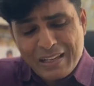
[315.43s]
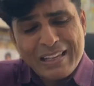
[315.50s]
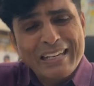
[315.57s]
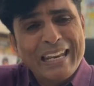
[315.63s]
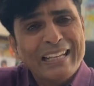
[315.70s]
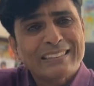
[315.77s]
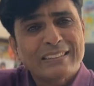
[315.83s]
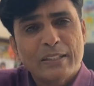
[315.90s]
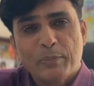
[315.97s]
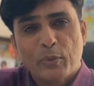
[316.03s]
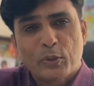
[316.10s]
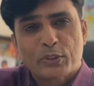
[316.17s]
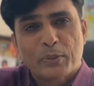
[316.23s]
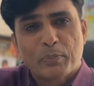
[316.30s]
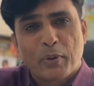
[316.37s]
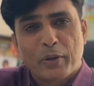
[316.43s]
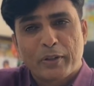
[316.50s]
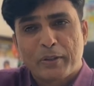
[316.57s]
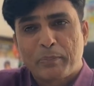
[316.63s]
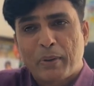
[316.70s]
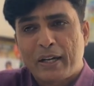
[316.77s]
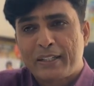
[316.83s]
Next and most
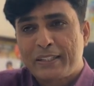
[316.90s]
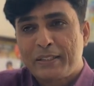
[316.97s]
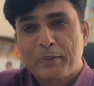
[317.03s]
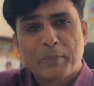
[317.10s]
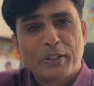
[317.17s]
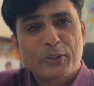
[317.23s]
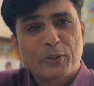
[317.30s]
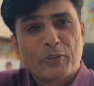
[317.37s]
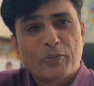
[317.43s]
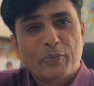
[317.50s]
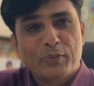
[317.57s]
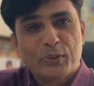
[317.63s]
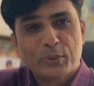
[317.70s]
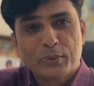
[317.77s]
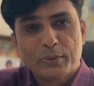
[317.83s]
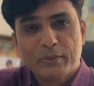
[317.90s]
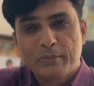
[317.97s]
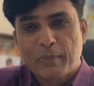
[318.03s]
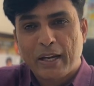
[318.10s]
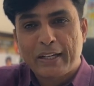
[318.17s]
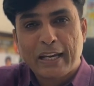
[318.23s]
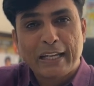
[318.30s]
important part, in the month of June,
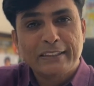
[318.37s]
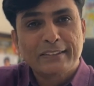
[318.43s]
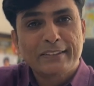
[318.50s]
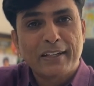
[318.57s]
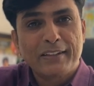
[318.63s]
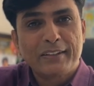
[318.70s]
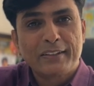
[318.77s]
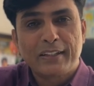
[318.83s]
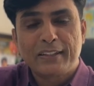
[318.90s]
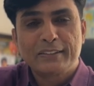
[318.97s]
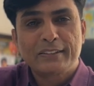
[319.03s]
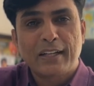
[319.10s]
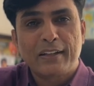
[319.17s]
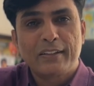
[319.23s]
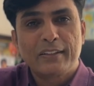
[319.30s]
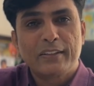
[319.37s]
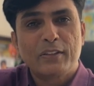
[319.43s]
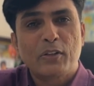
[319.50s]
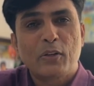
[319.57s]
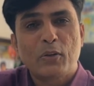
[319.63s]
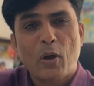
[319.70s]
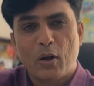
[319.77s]
my 9th standard, 10th standard
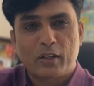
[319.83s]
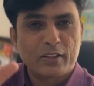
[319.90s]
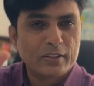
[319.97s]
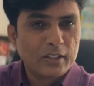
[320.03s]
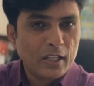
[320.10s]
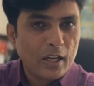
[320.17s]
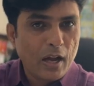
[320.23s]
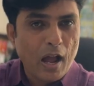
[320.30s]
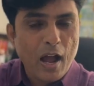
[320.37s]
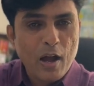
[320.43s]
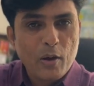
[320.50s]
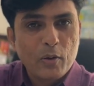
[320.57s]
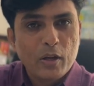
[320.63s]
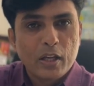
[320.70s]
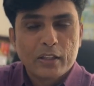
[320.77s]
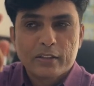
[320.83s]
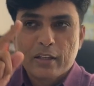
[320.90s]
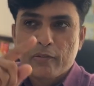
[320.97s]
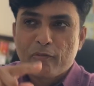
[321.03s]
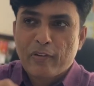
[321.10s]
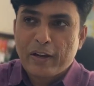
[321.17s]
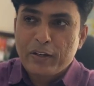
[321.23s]
rocked. How?
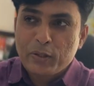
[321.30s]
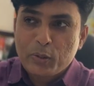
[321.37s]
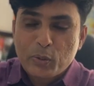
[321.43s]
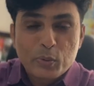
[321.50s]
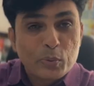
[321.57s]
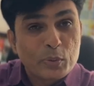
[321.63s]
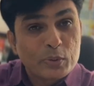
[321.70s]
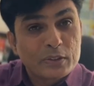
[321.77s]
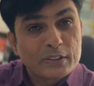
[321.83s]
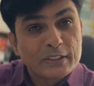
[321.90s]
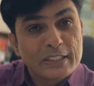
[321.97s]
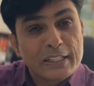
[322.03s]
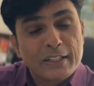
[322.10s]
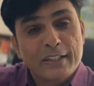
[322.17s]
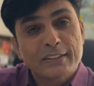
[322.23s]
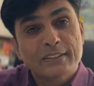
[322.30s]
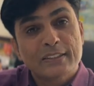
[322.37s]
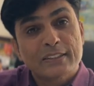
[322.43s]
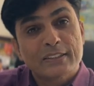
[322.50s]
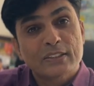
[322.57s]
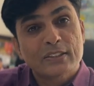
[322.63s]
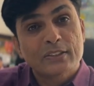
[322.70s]
They went to
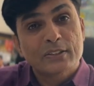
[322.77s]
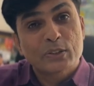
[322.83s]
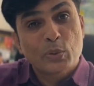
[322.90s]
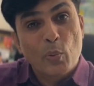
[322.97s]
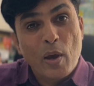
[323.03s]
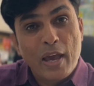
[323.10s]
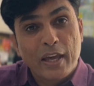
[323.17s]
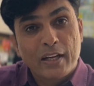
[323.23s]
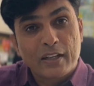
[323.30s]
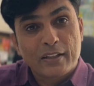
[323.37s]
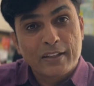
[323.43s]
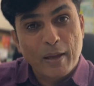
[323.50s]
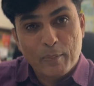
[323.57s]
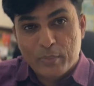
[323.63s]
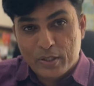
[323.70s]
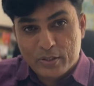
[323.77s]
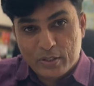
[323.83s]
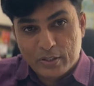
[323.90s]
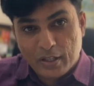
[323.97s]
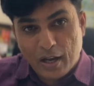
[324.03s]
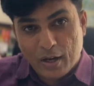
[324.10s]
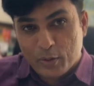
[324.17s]
nearest square, Cambridge
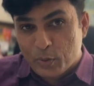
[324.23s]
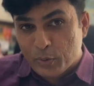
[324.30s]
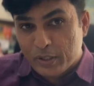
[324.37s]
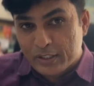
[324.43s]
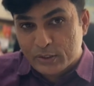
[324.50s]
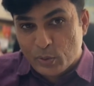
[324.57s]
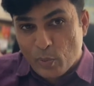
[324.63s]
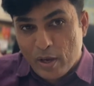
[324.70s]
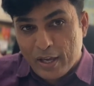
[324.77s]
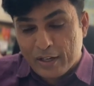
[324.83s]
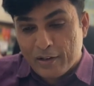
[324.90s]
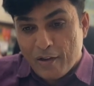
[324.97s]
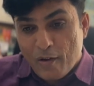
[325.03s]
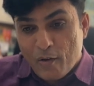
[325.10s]
Akurdi Square,